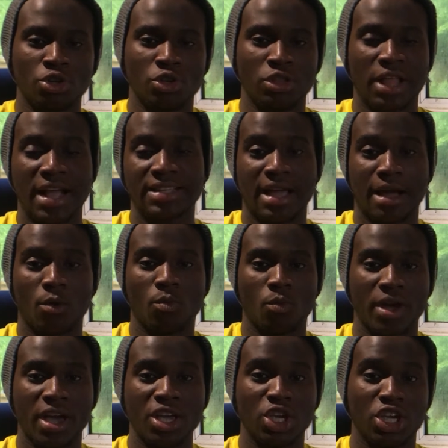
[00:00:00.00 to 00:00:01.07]
you like that
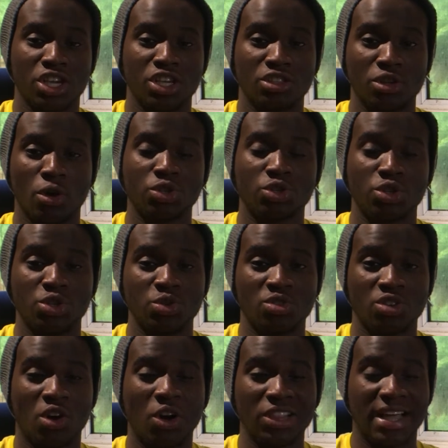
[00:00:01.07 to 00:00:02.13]
way, you can also
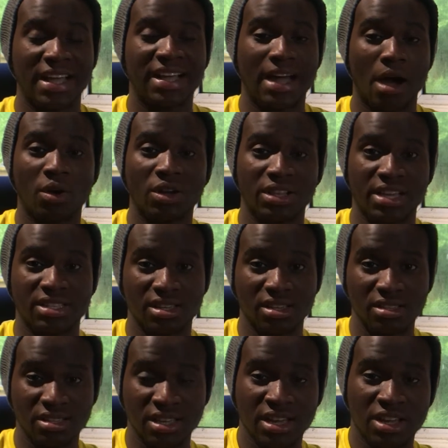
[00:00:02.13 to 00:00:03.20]
use online
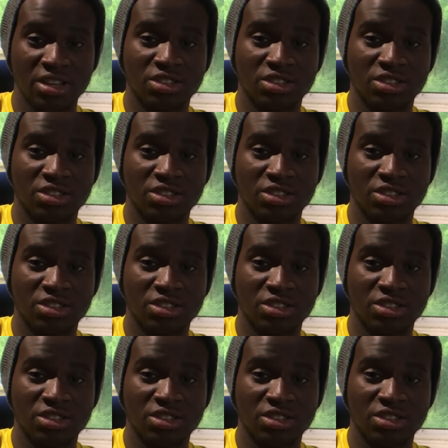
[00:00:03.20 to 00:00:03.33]
calculators